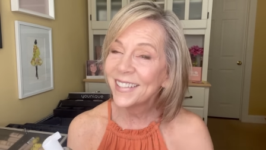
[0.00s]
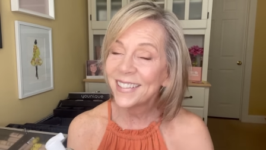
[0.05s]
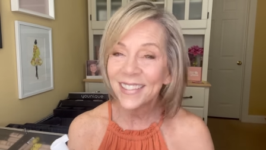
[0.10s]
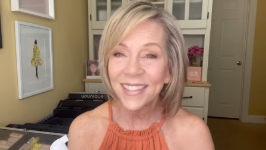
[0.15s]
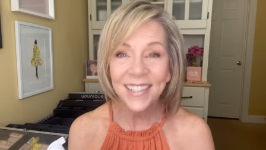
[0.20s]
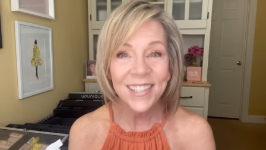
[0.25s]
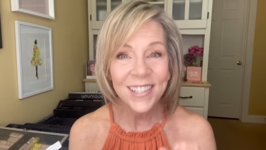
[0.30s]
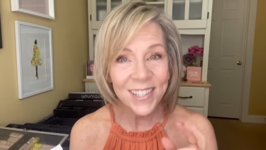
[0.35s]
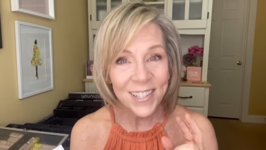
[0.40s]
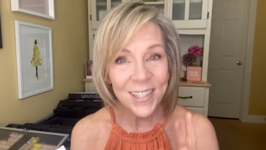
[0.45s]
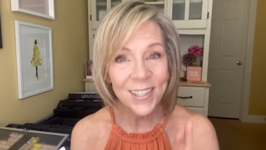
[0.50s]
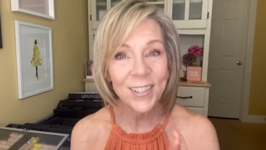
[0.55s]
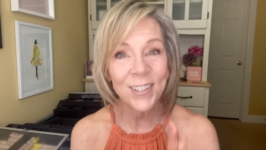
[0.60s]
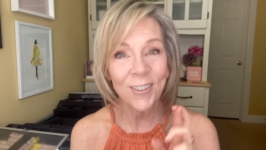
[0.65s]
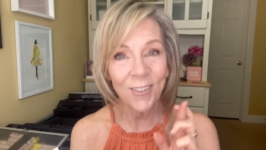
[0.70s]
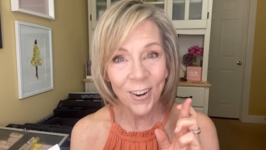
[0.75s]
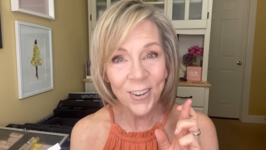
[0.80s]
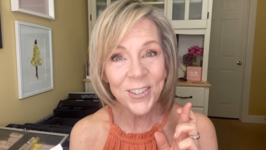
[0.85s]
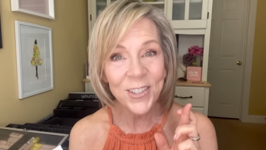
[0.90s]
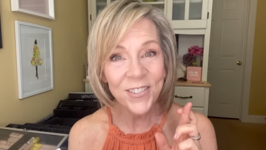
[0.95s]
let's just
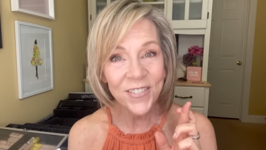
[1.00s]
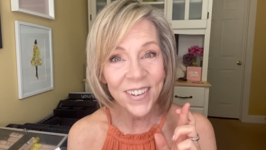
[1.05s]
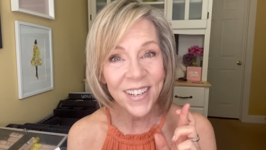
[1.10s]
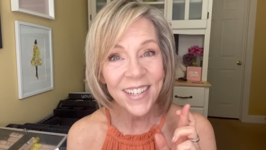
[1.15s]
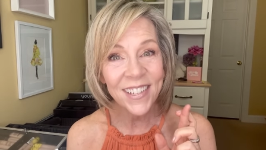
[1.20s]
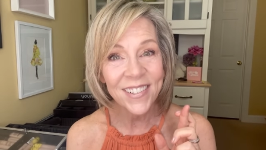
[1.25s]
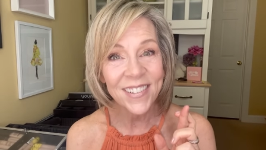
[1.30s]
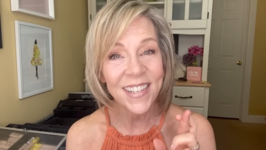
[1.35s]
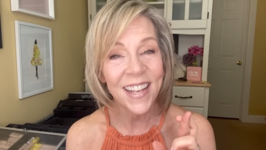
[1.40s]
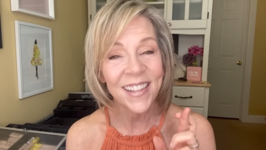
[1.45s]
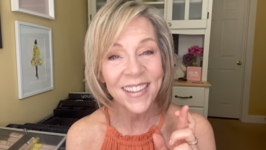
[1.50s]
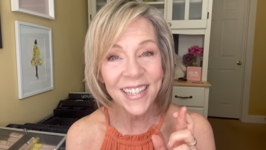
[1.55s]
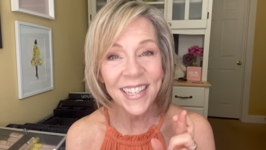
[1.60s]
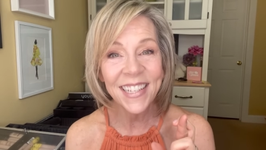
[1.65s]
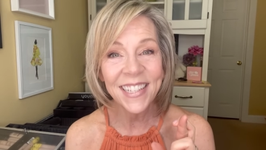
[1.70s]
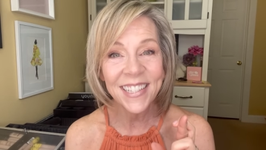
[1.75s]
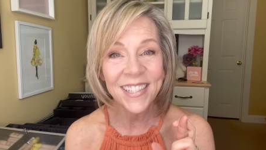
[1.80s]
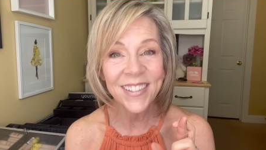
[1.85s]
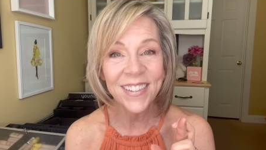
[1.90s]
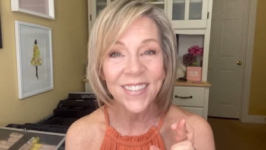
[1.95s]
cross your fingers. I
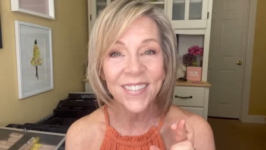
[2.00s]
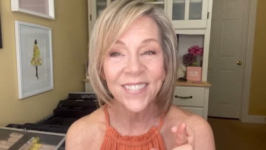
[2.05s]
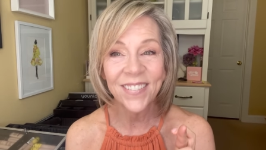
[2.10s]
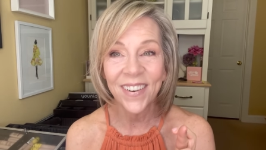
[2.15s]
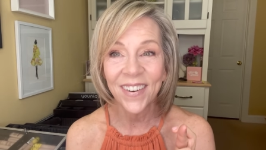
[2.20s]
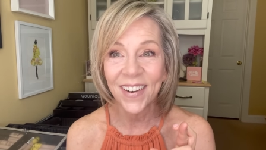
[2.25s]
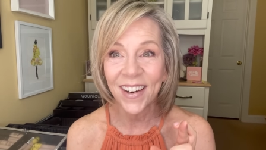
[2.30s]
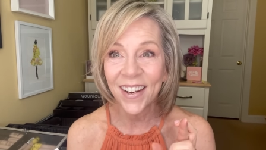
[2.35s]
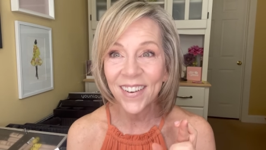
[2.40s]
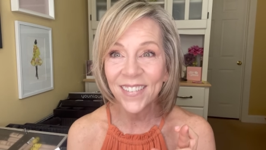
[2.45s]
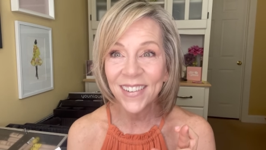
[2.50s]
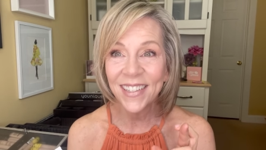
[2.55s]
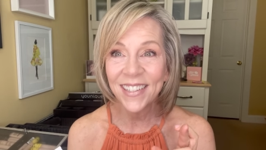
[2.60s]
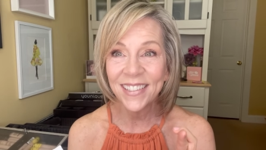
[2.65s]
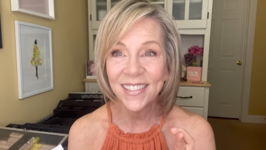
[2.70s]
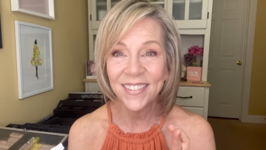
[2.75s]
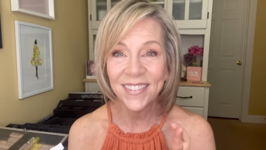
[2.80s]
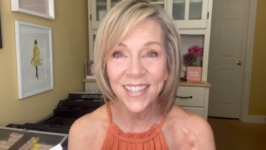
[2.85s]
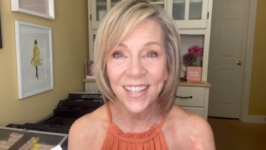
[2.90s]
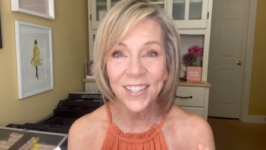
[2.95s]
think it's going to work. I
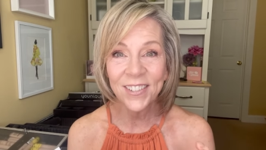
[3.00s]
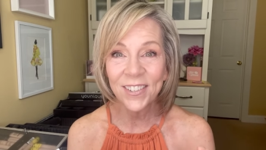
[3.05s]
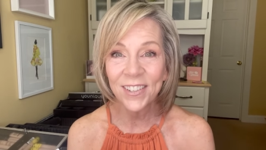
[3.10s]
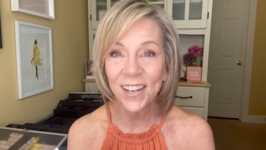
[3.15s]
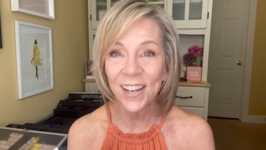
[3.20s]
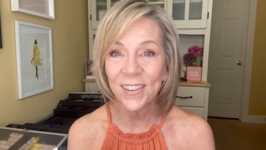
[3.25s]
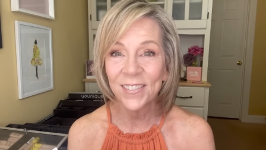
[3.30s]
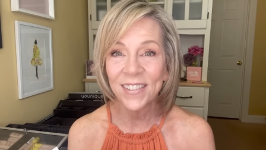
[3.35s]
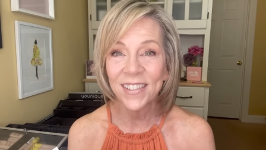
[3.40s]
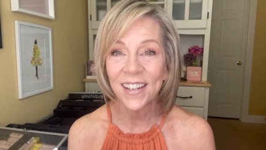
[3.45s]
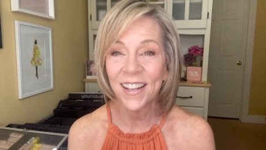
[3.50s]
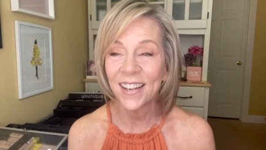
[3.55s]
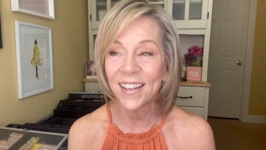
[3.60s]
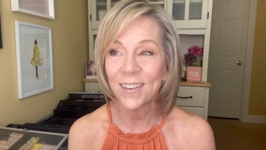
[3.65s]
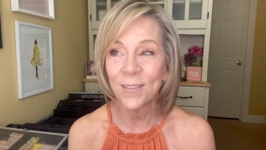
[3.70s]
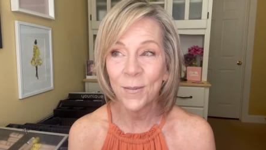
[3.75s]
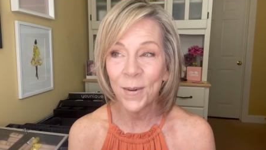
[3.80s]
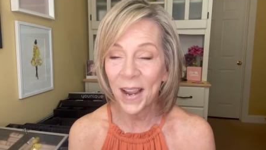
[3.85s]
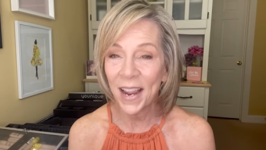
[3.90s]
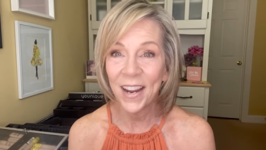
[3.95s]
really do. Yesterday was
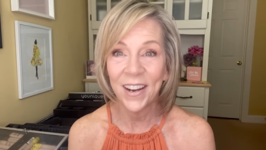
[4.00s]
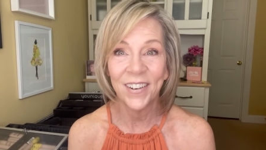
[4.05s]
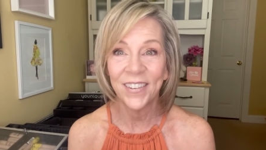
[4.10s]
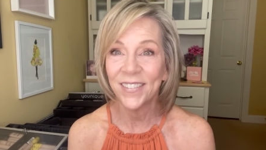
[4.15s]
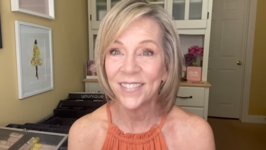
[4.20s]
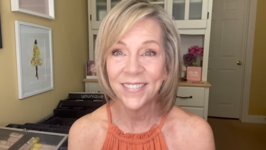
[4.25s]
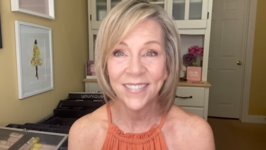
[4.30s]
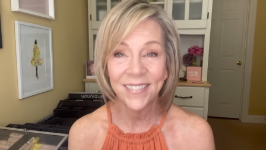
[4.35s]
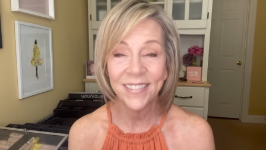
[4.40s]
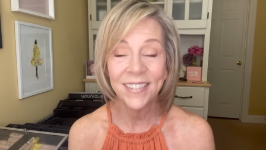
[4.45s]
like, wow.